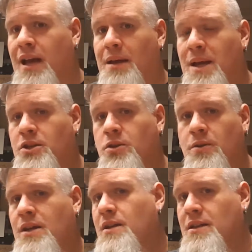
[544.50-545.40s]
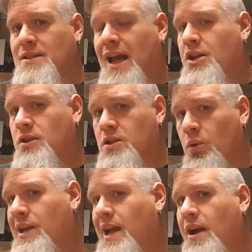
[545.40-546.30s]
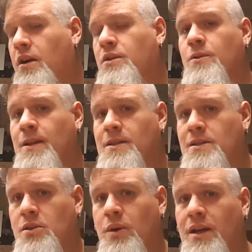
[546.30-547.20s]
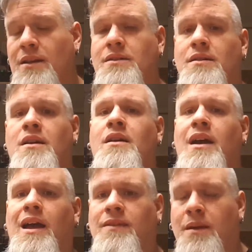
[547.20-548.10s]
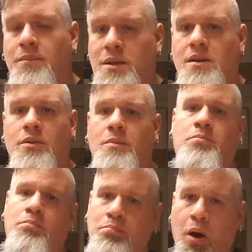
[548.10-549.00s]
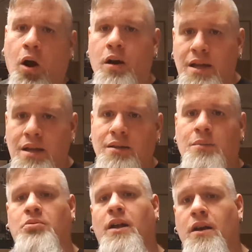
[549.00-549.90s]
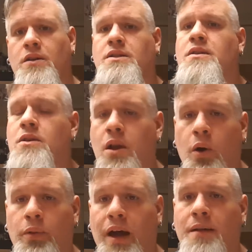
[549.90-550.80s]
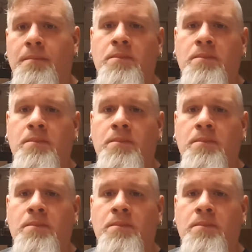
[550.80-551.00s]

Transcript: and make sure that it is actually your character that is doing it, and that the party and the players know that.